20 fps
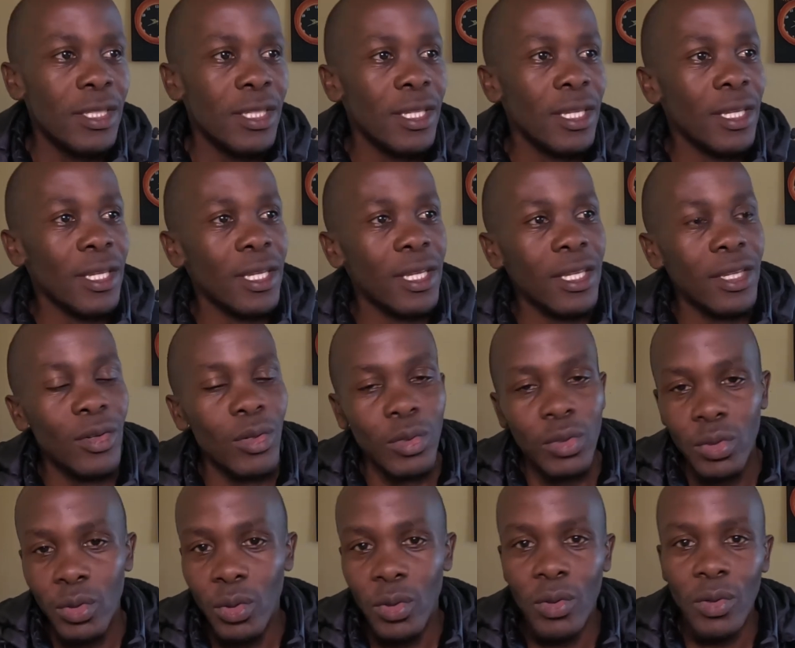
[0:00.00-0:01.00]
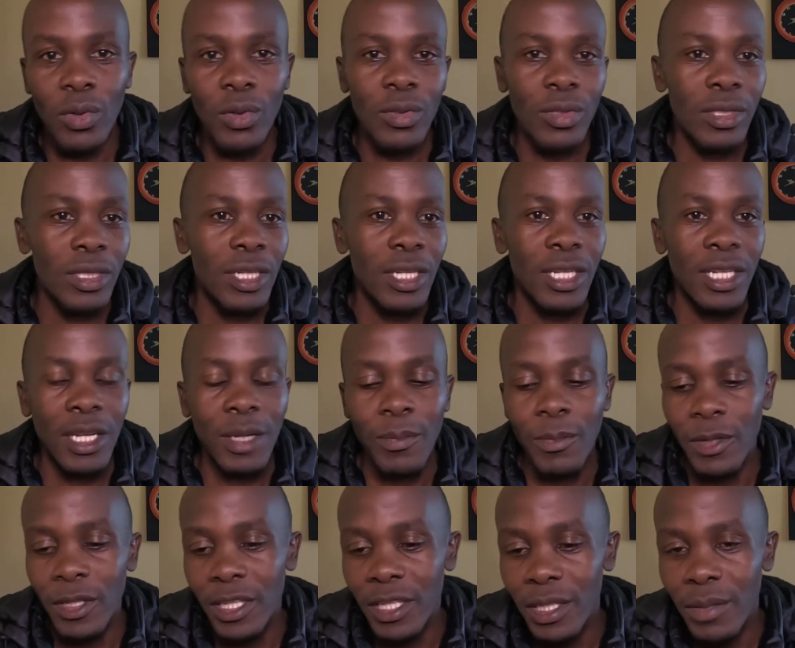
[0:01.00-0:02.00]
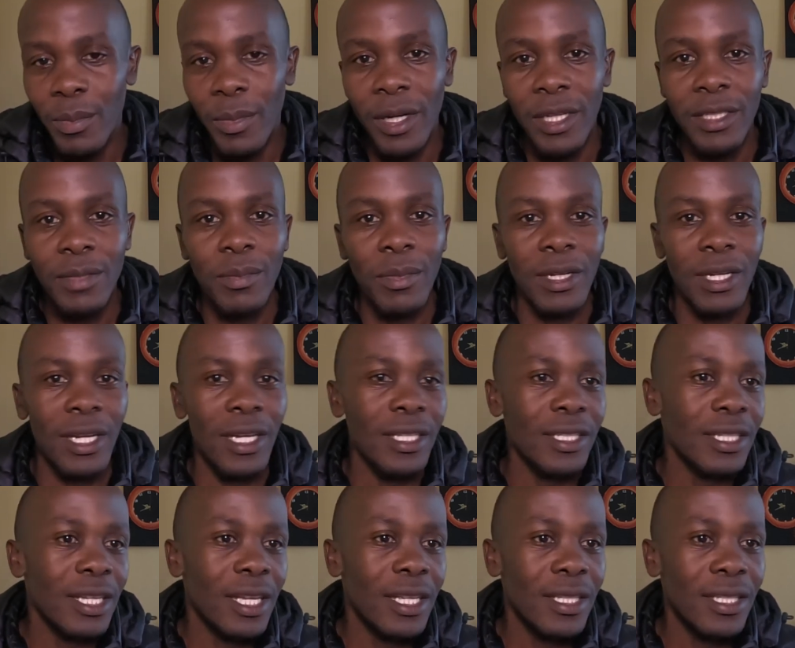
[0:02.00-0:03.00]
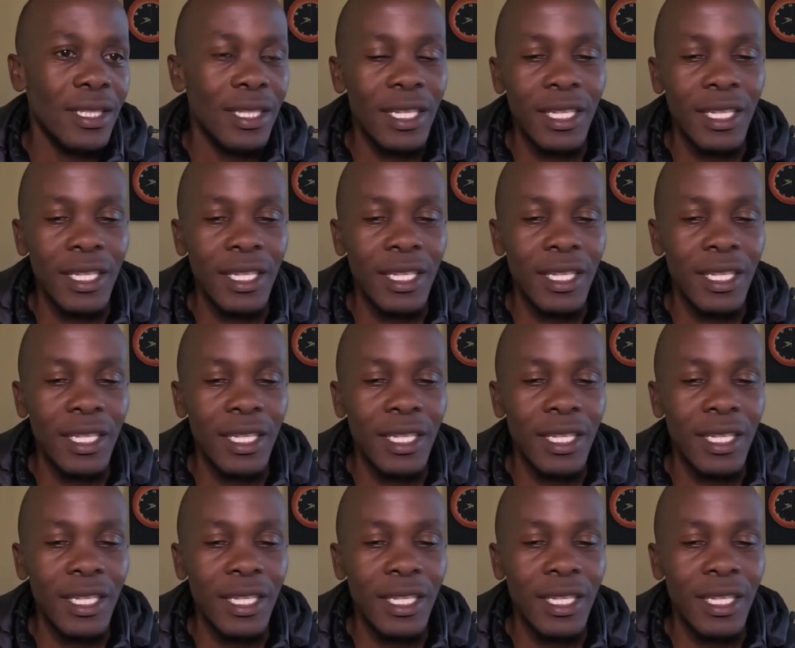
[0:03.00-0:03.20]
the Osoros, the Didimas Barazas,